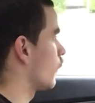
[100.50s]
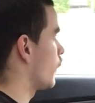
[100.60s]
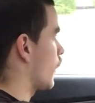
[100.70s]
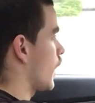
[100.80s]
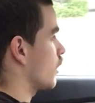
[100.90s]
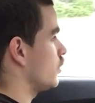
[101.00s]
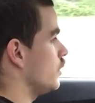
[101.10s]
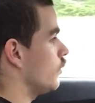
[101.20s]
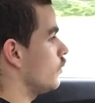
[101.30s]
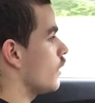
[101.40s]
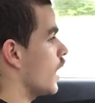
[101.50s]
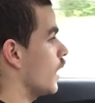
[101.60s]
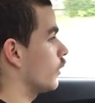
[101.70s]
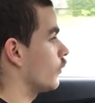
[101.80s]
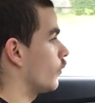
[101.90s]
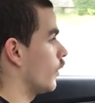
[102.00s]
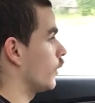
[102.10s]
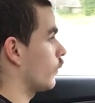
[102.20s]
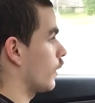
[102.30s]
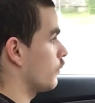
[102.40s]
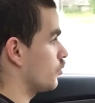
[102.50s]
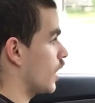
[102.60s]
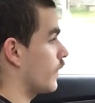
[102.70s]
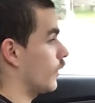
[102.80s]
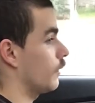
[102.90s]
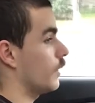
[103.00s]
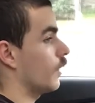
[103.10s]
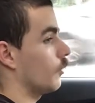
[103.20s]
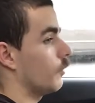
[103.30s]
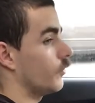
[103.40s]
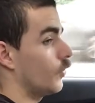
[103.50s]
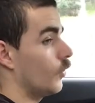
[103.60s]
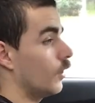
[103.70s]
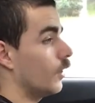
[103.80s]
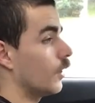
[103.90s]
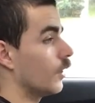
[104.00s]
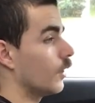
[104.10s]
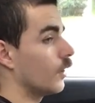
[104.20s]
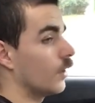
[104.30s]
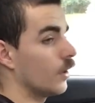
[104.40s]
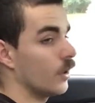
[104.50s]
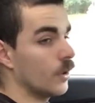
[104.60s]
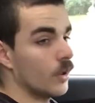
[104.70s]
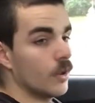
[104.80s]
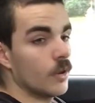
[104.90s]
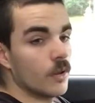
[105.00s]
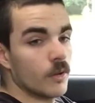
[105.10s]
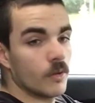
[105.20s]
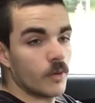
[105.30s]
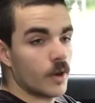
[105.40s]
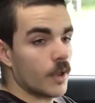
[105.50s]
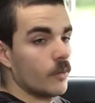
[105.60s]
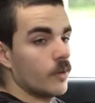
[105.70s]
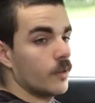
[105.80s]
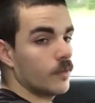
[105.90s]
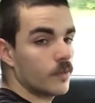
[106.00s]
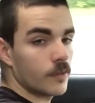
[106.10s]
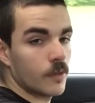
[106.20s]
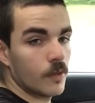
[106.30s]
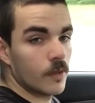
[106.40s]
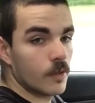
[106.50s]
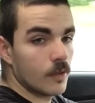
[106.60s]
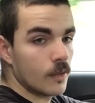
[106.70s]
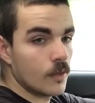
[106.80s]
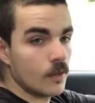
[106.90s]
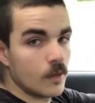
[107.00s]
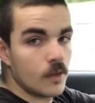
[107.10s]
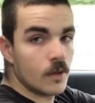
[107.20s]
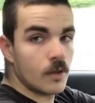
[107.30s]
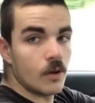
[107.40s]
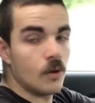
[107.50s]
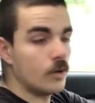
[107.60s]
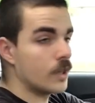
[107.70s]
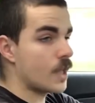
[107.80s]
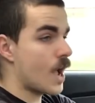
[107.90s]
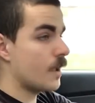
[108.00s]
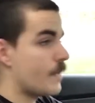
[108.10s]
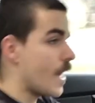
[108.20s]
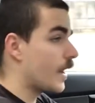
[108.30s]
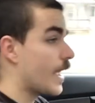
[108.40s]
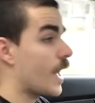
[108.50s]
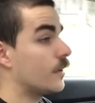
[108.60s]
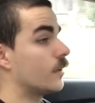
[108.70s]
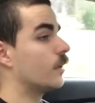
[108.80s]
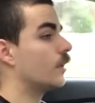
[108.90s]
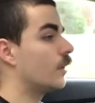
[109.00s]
can actually use two hands for once when I'm driving, because before, when I was holding the iPad, I had to,